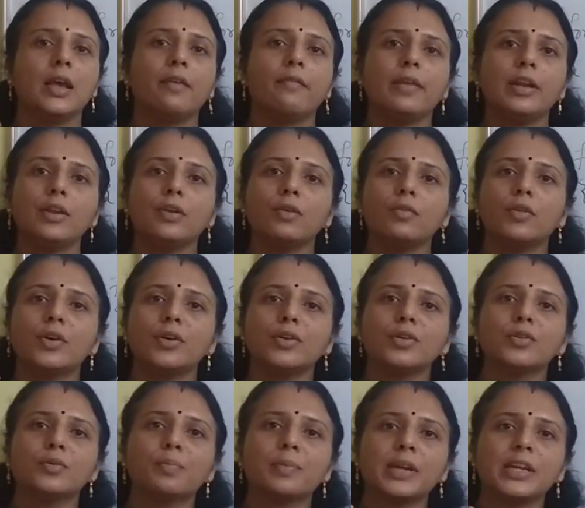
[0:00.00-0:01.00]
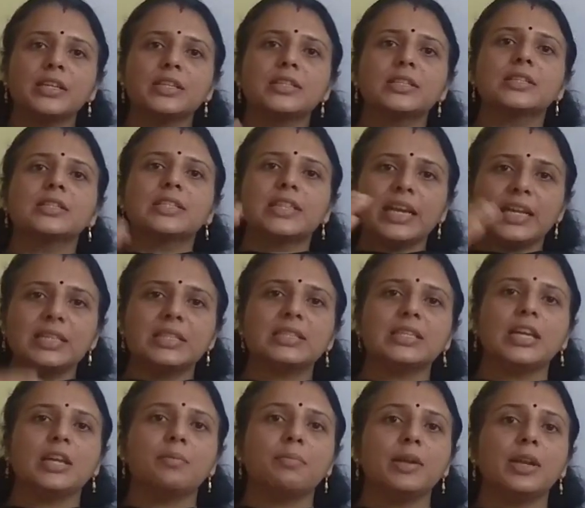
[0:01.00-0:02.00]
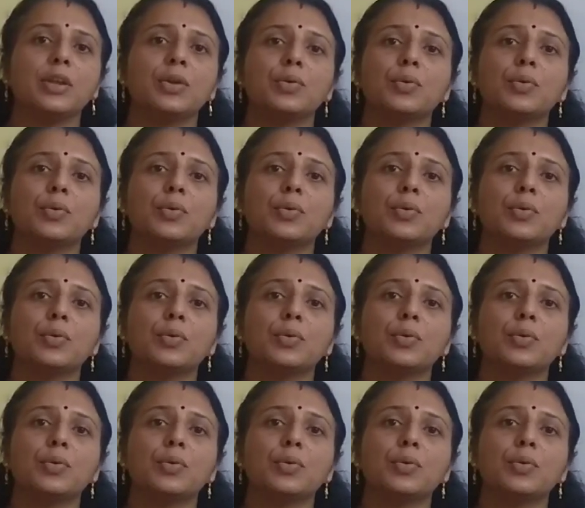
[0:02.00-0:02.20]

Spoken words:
When you want to print 10 statement,